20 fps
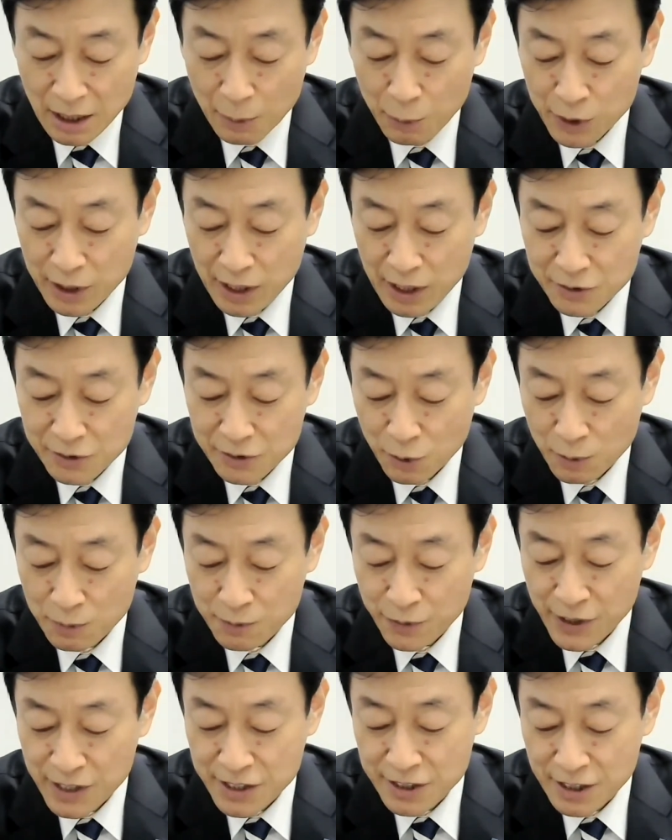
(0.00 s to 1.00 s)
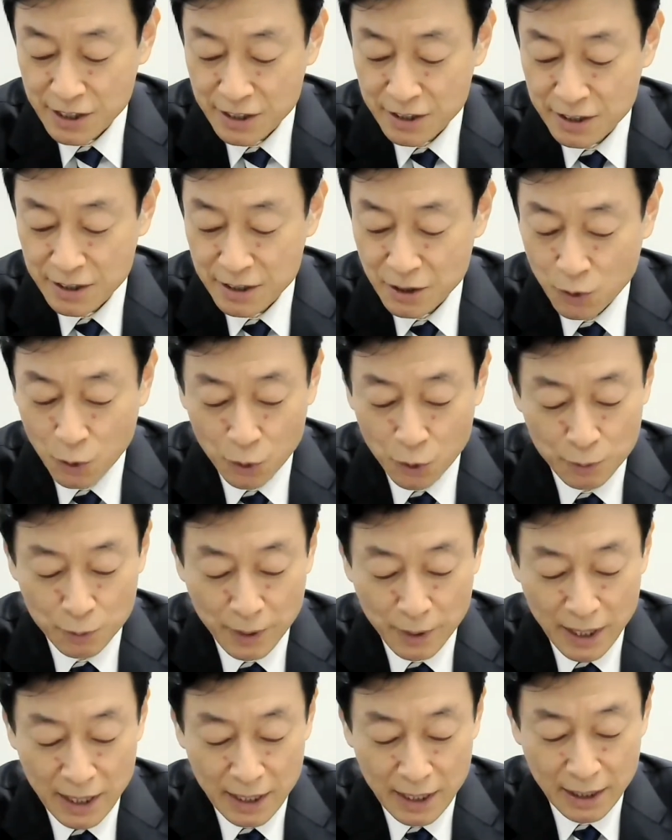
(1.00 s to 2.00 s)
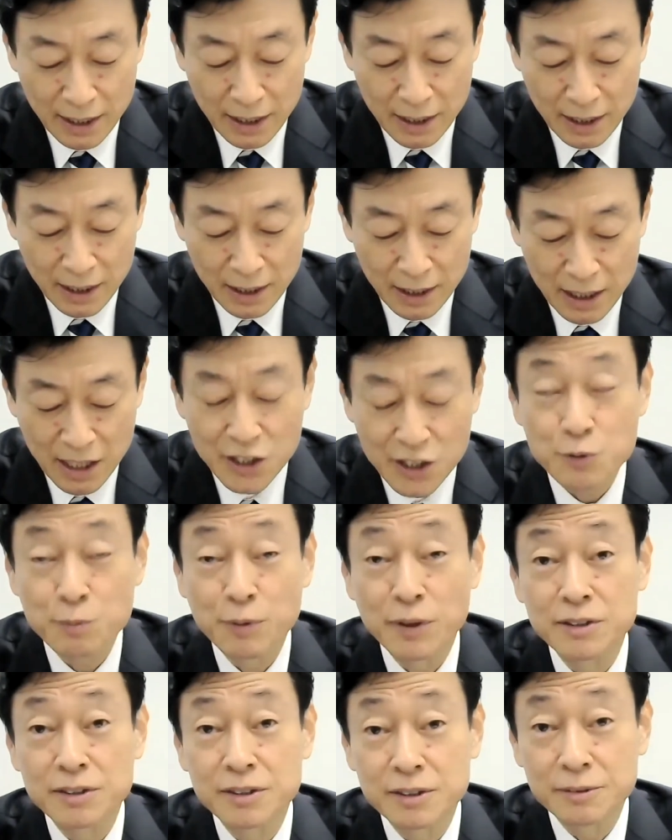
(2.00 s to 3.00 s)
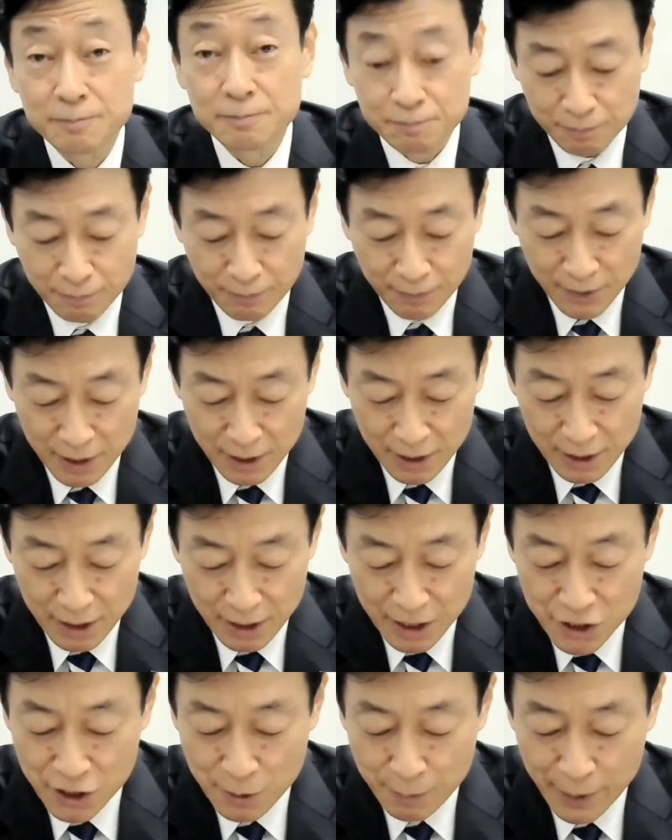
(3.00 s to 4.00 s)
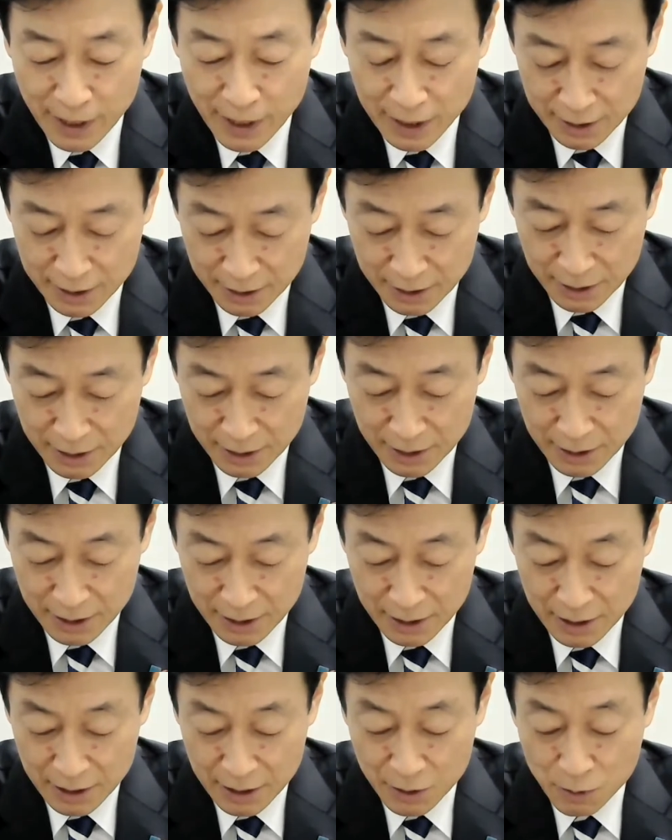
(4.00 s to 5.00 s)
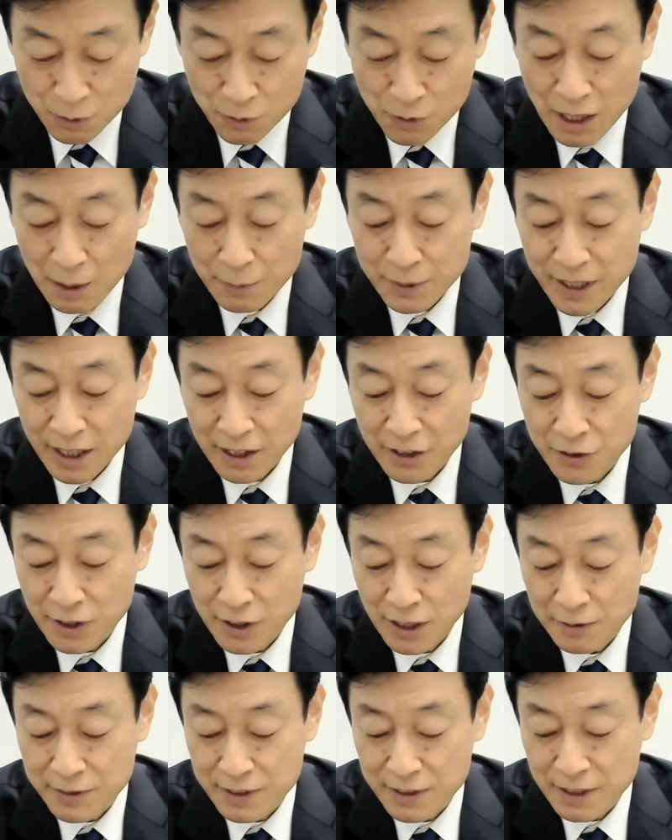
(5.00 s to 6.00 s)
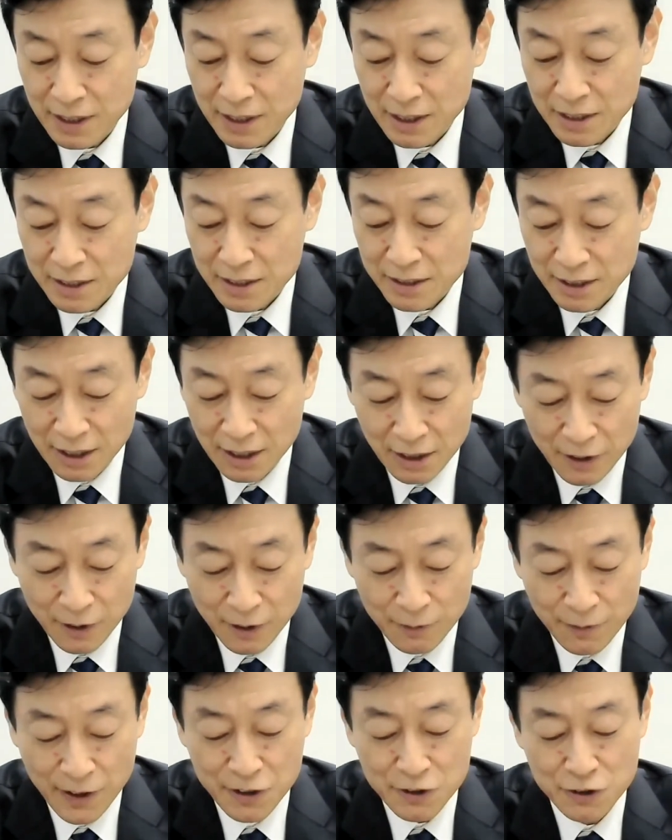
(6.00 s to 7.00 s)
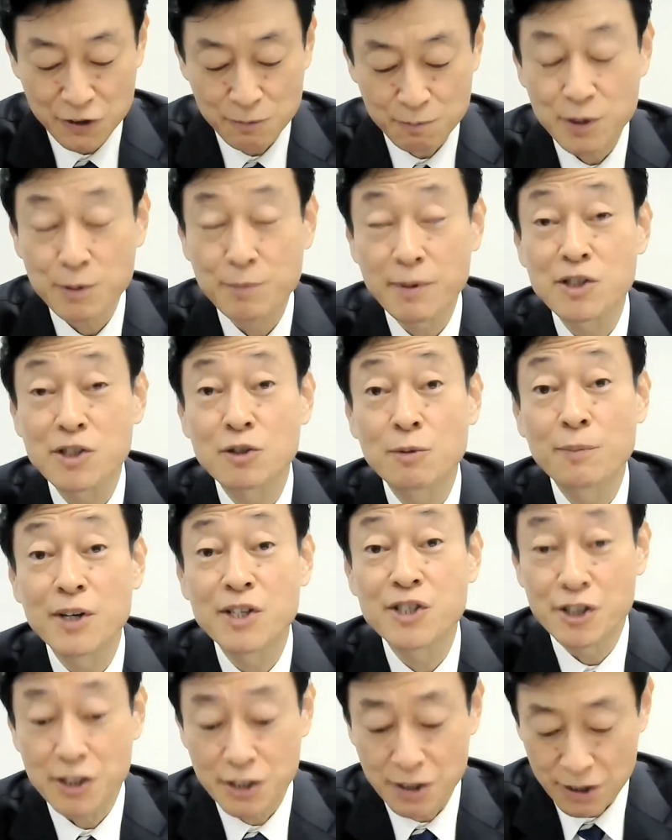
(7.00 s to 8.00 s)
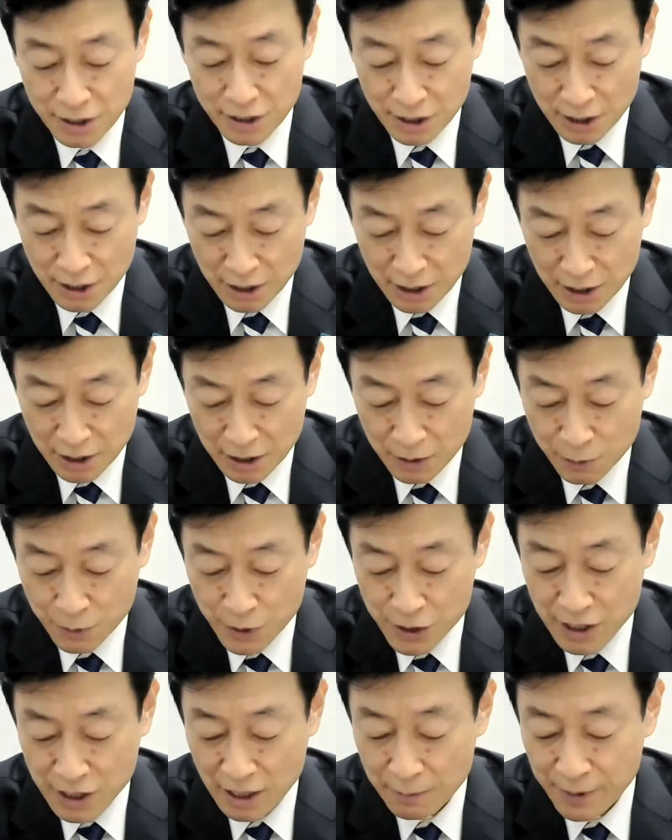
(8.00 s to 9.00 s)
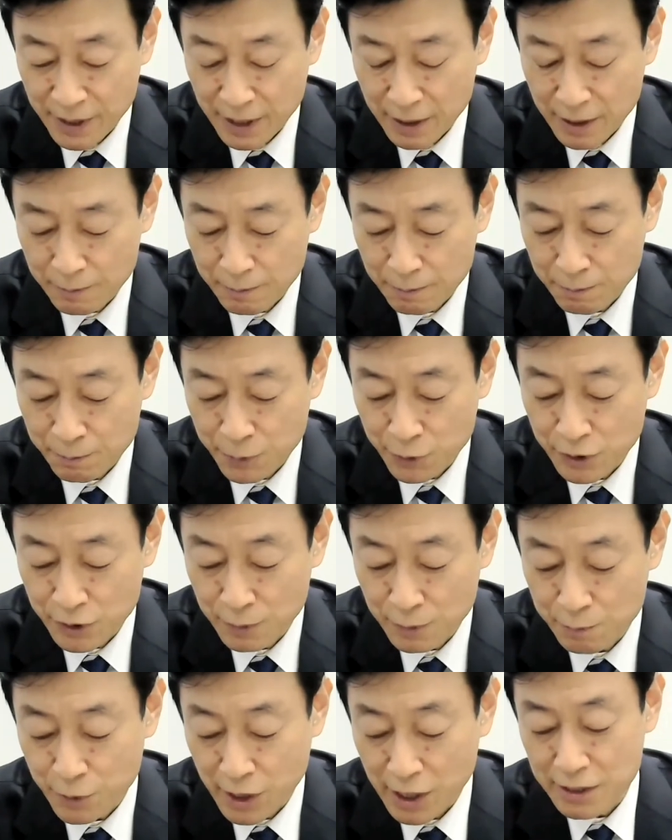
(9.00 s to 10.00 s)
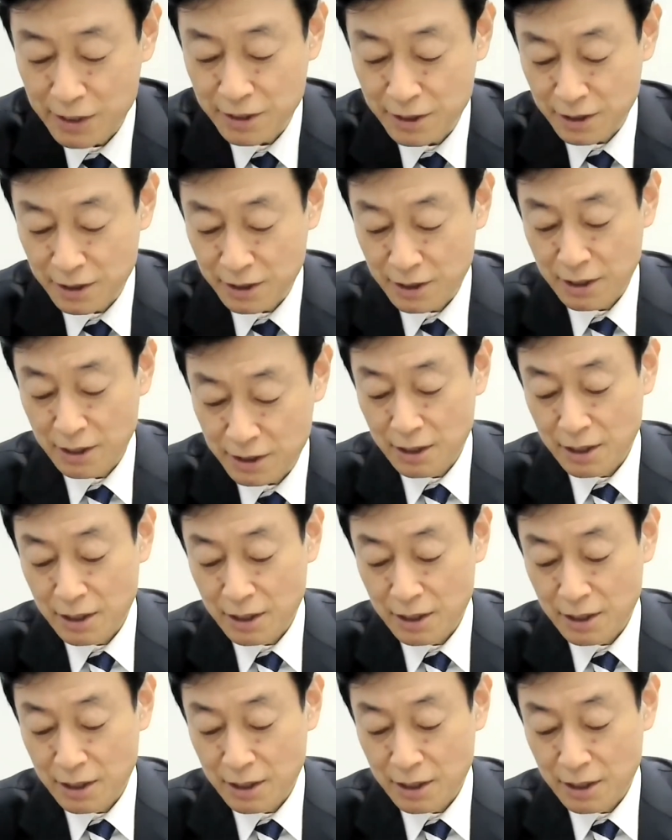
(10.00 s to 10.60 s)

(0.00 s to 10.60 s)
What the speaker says: avoidance of which is called by experts. In Japan, we have carried out thorough infection prevention measures which have been put in place,